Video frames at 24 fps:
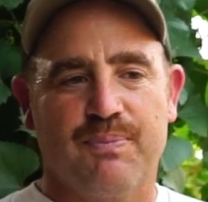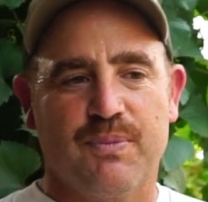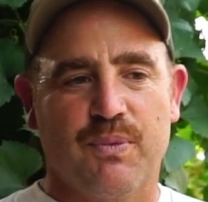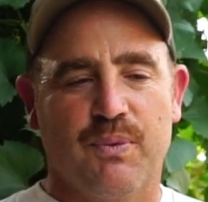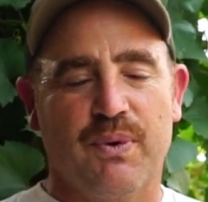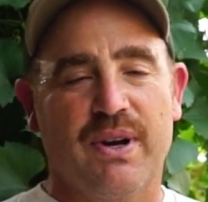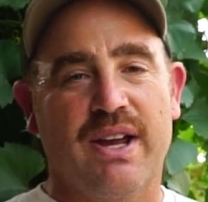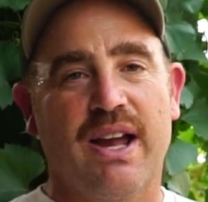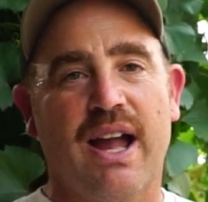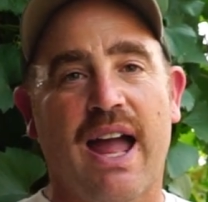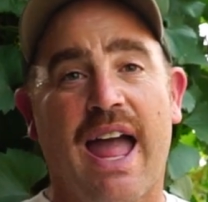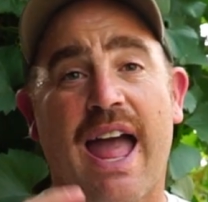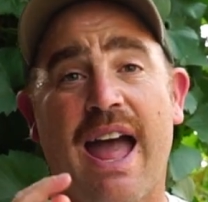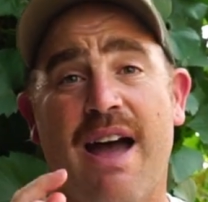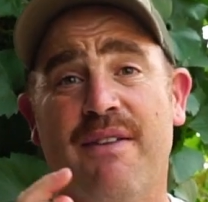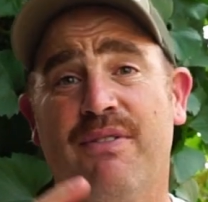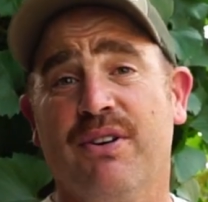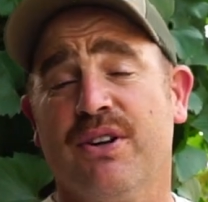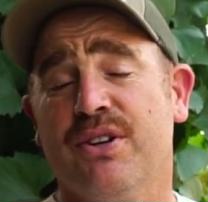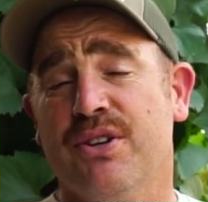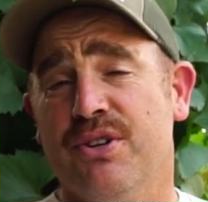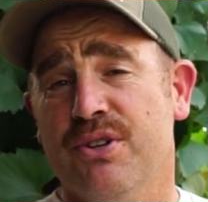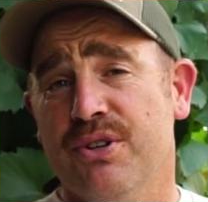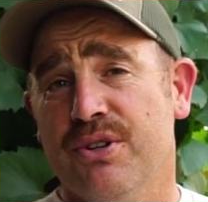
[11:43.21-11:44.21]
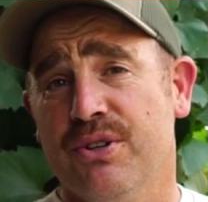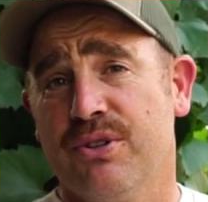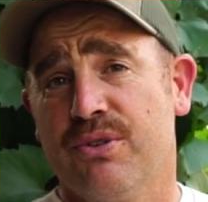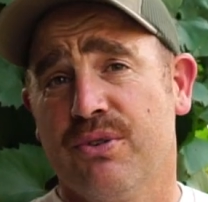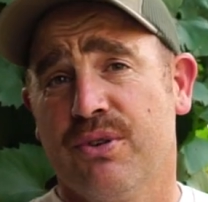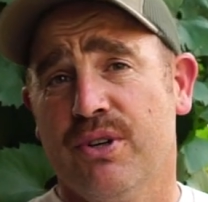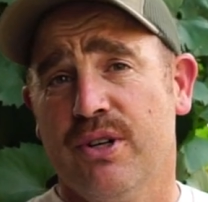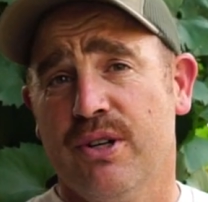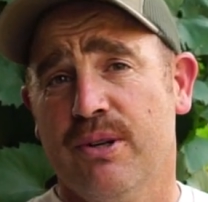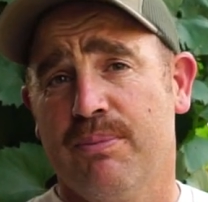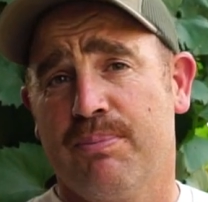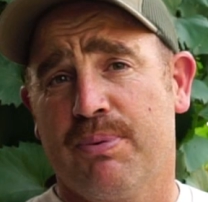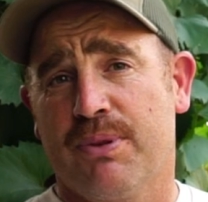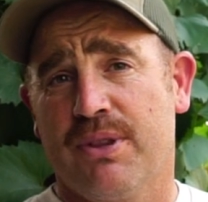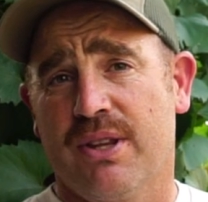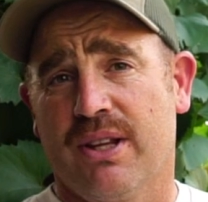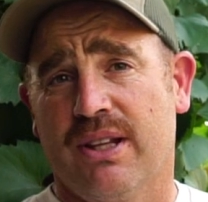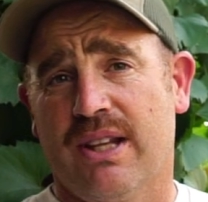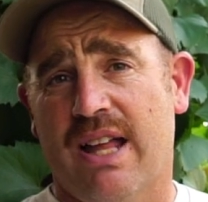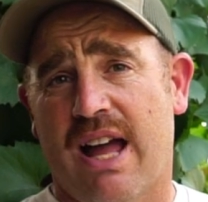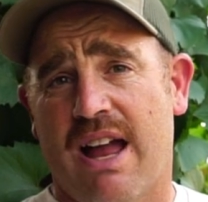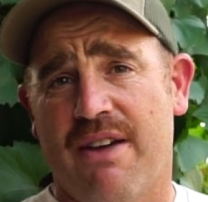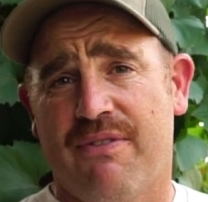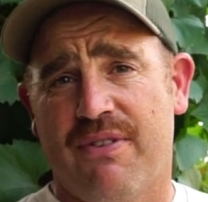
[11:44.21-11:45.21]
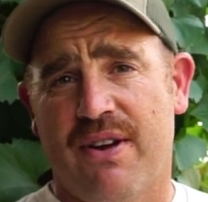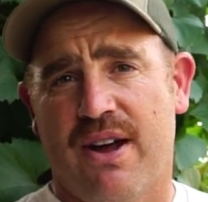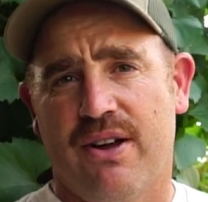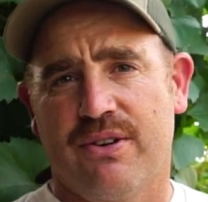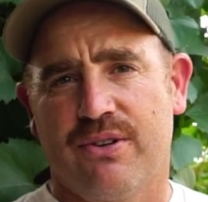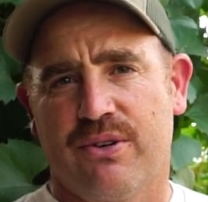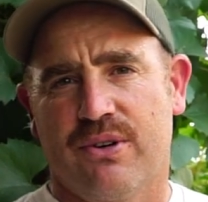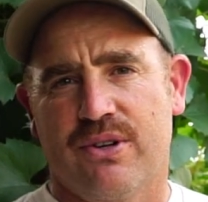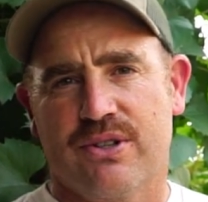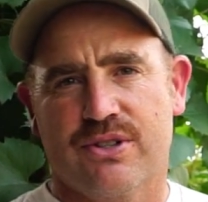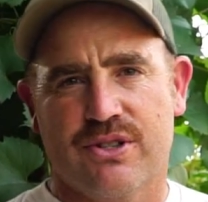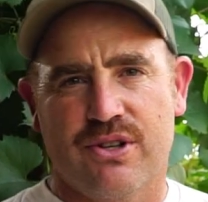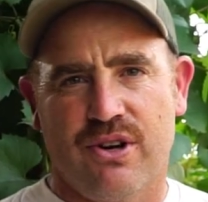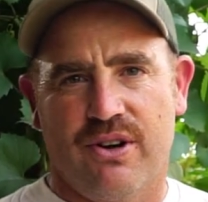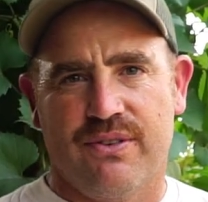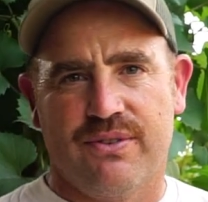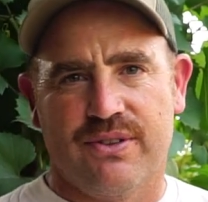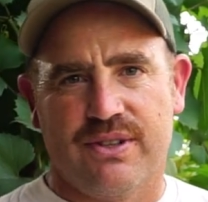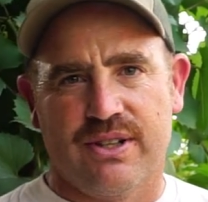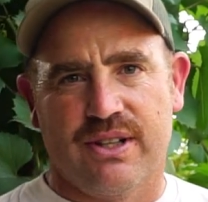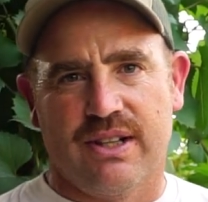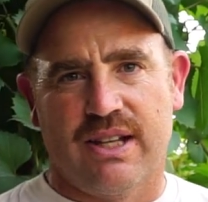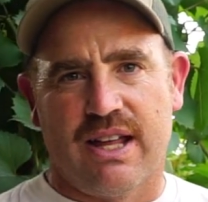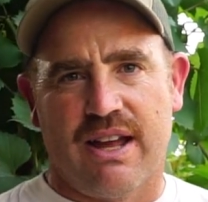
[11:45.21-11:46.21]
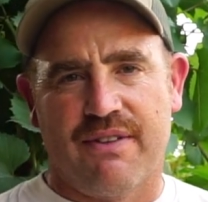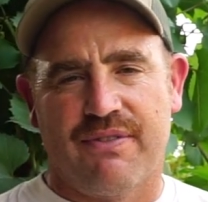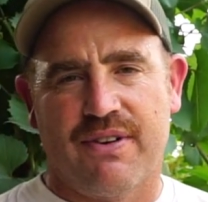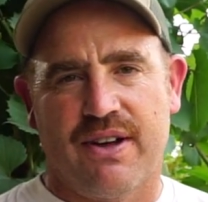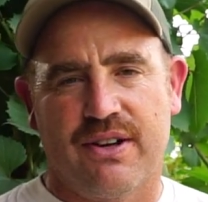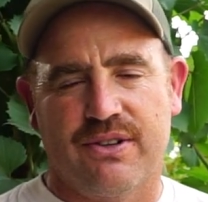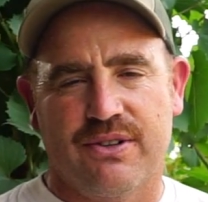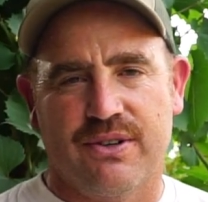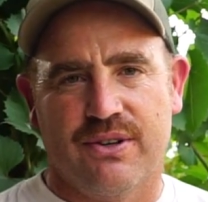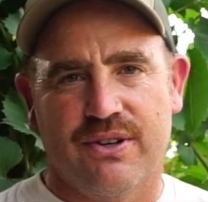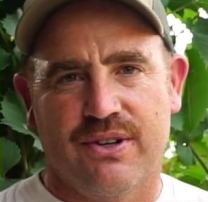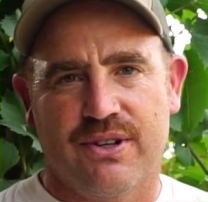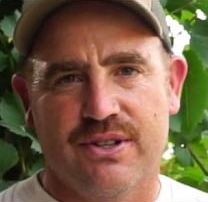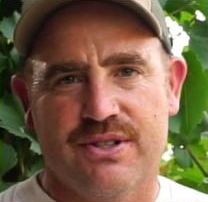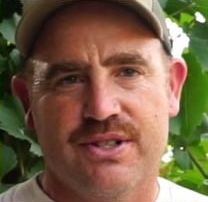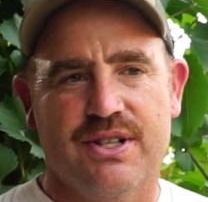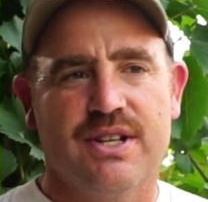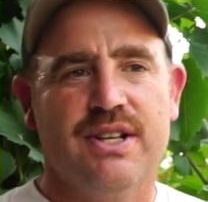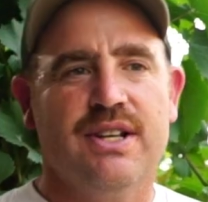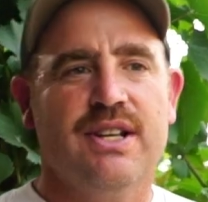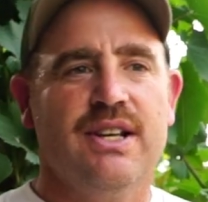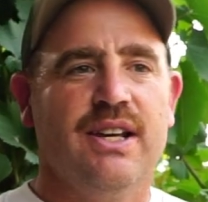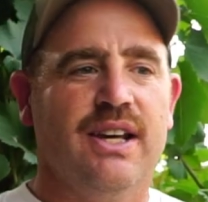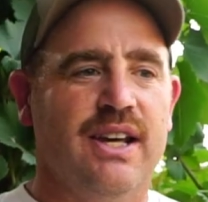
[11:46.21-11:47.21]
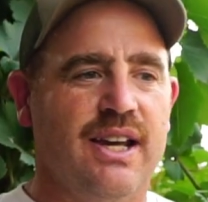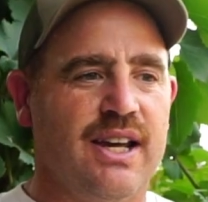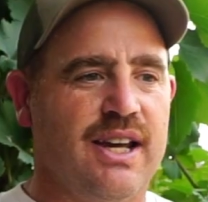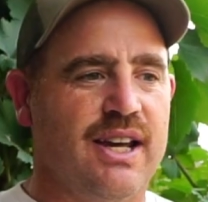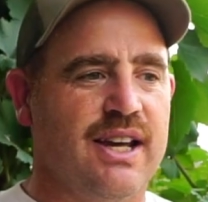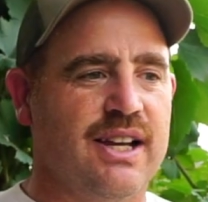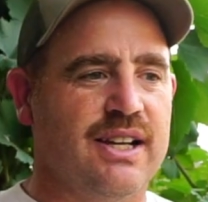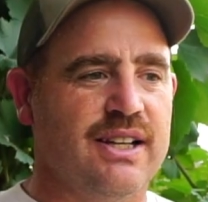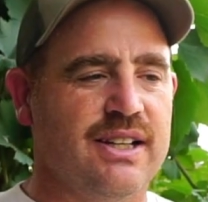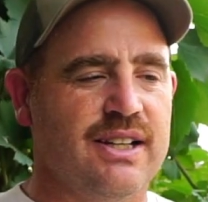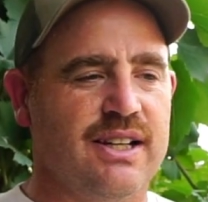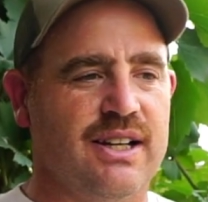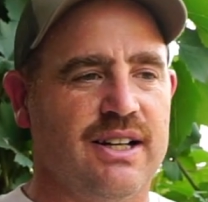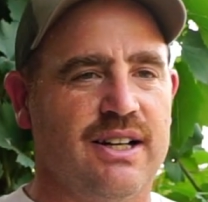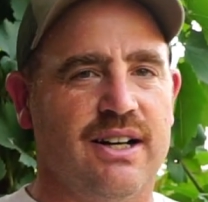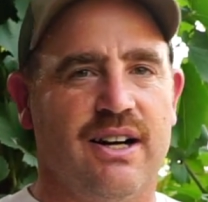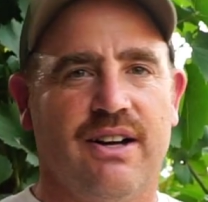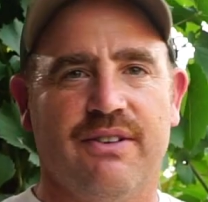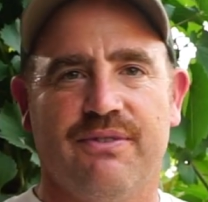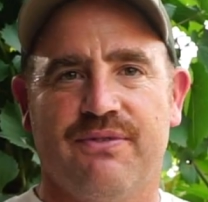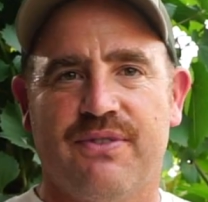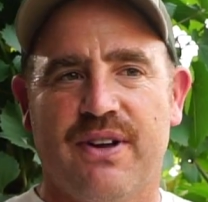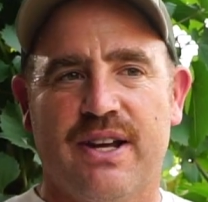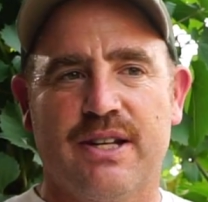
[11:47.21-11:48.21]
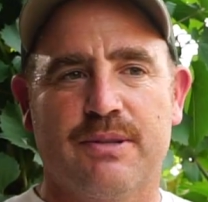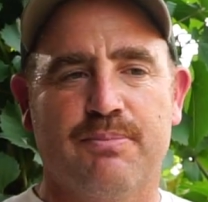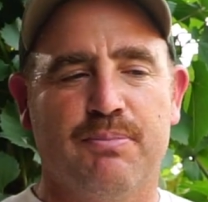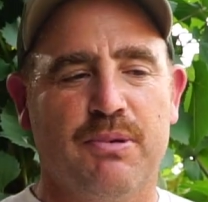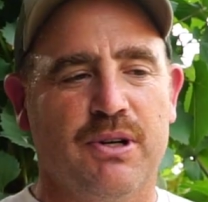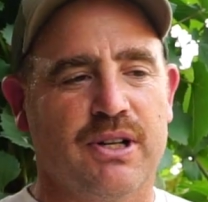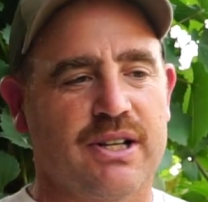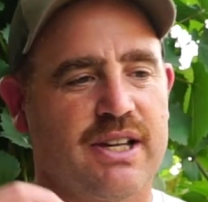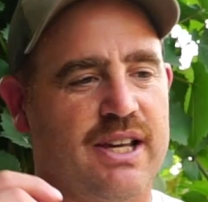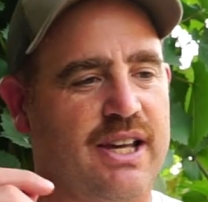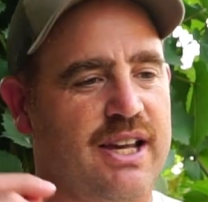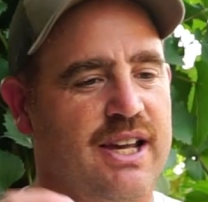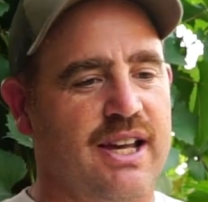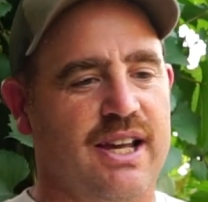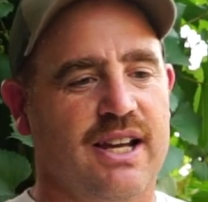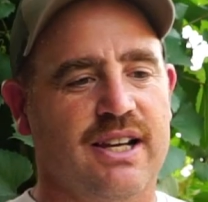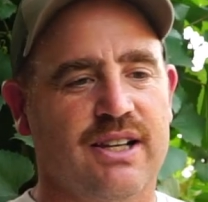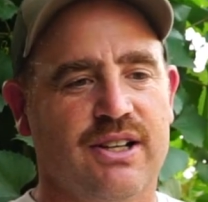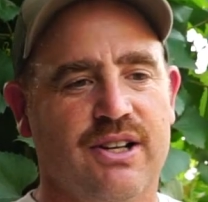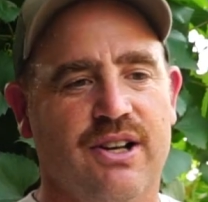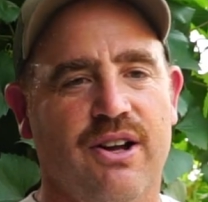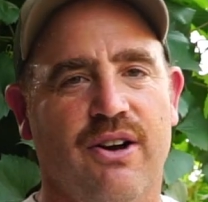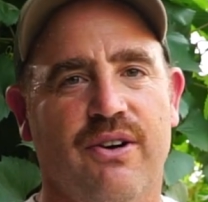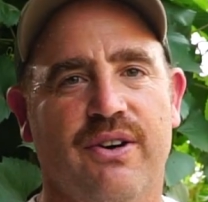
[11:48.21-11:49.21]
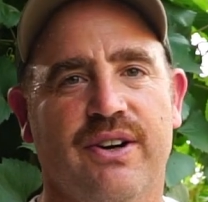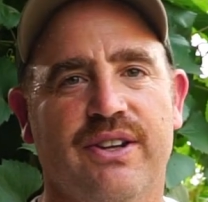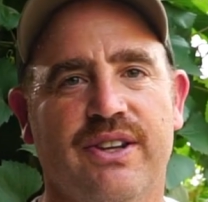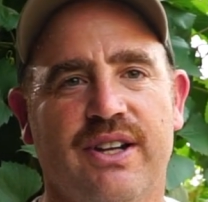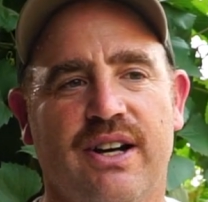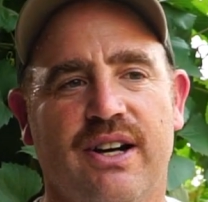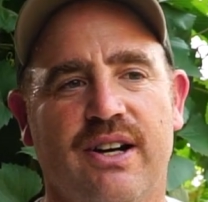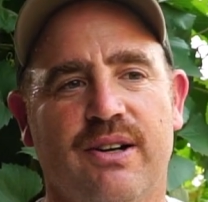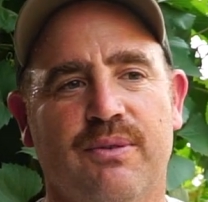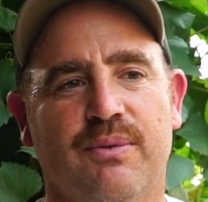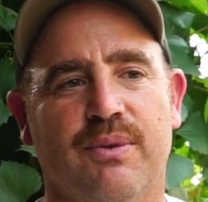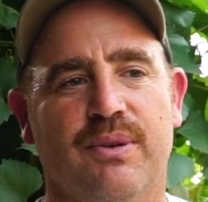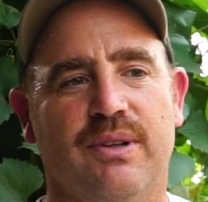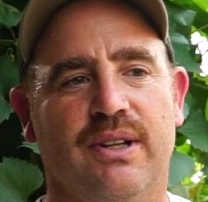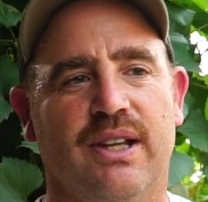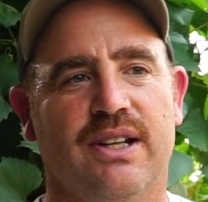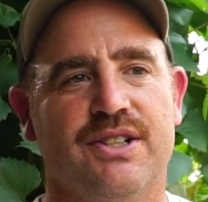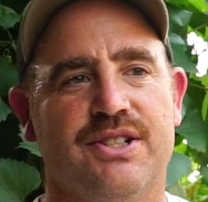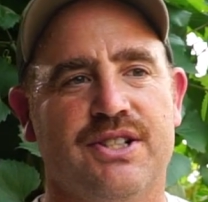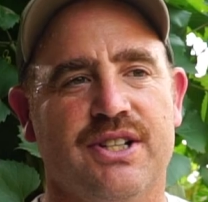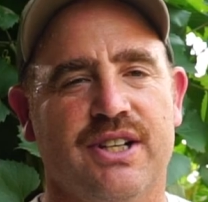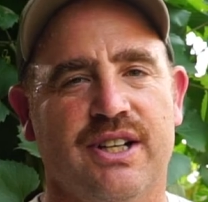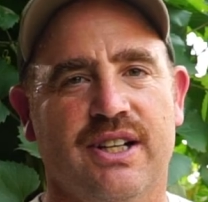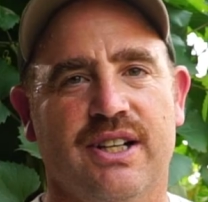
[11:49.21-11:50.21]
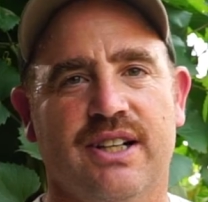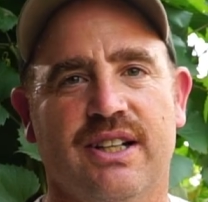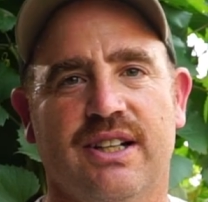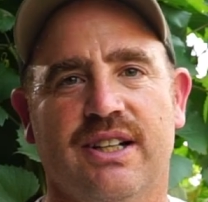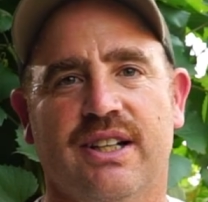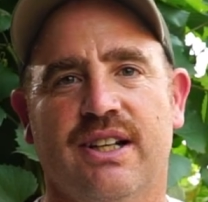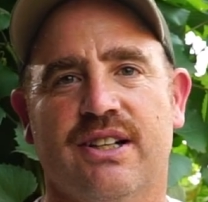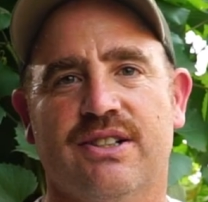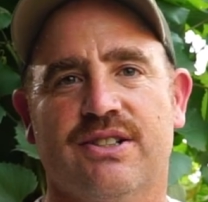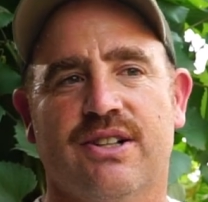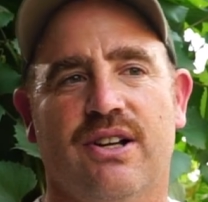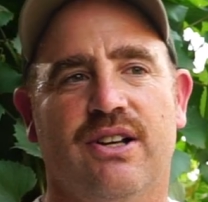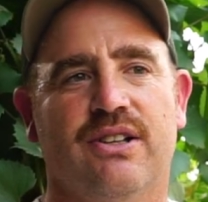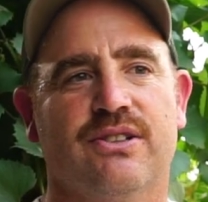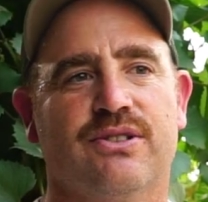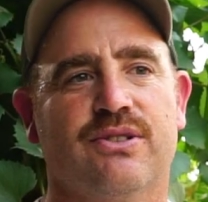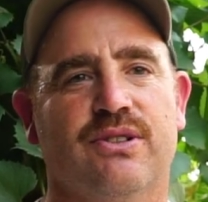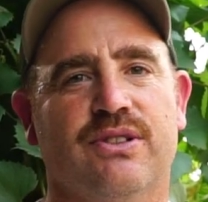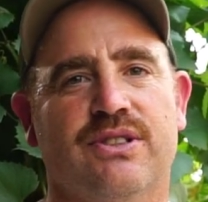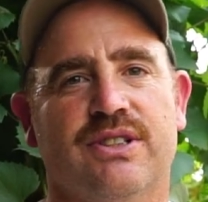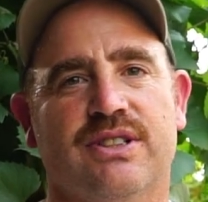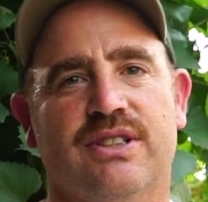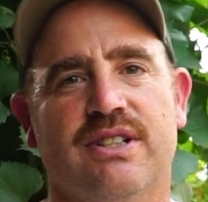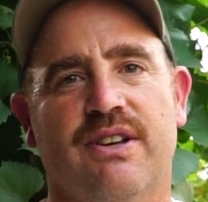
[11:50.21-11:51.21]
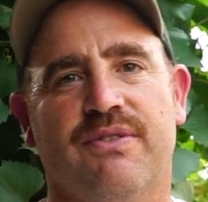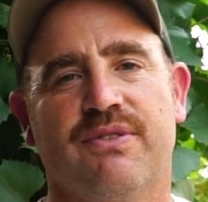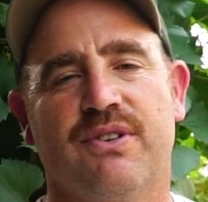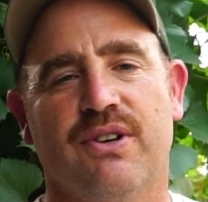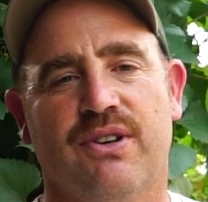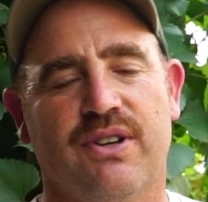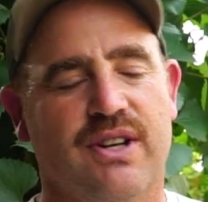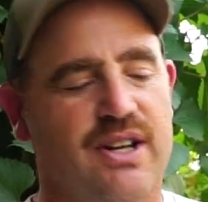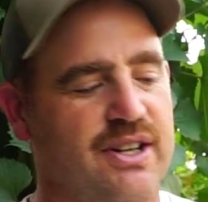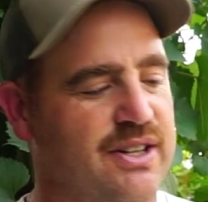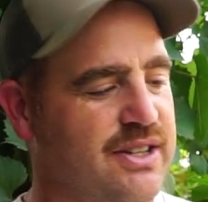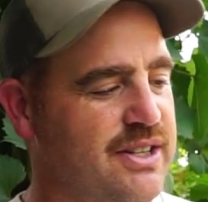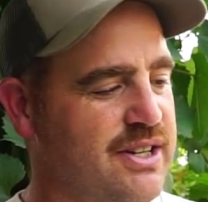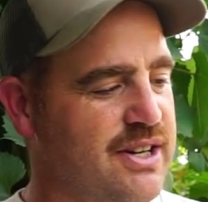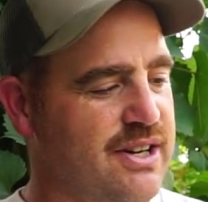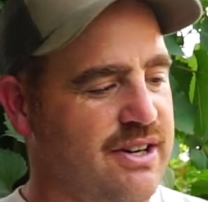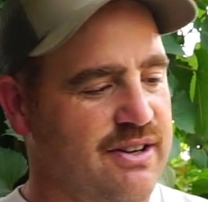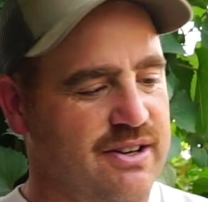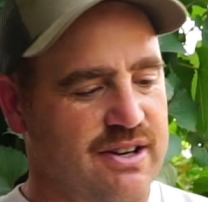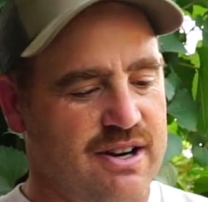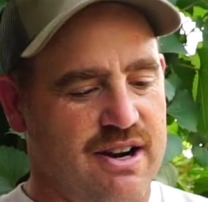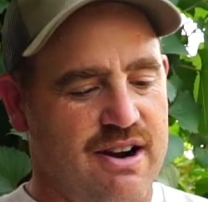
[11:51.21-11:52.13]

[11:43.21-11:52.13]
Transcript: we have a new group, the Life Outdoors. Go over to the Life Outdoors and on Facebook and go in there and we'll let you in, and there's all sorts of stuff going on in there.